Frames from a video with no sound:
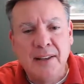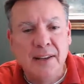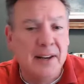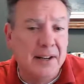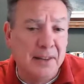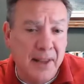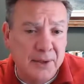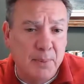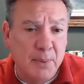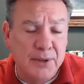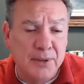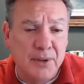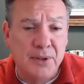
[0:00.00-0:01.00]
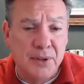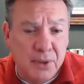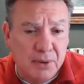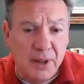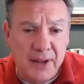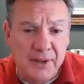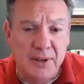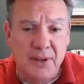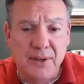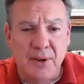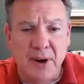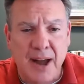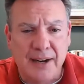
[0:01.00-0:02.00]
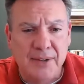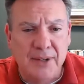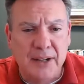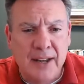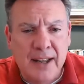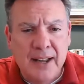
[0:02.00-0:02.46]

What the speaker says: You need less business, you do less of this strategy.